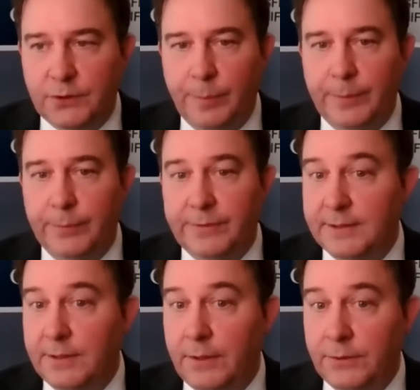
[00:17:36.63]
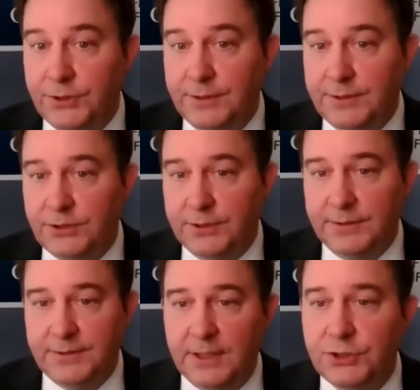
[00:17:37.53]
coping with technology and
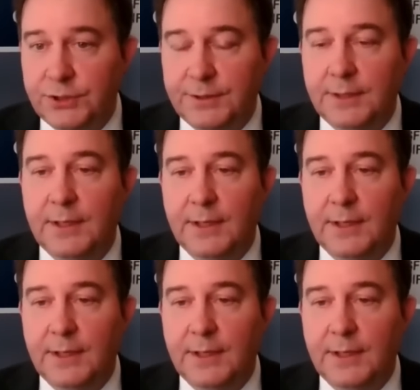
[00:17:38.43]
digitalization,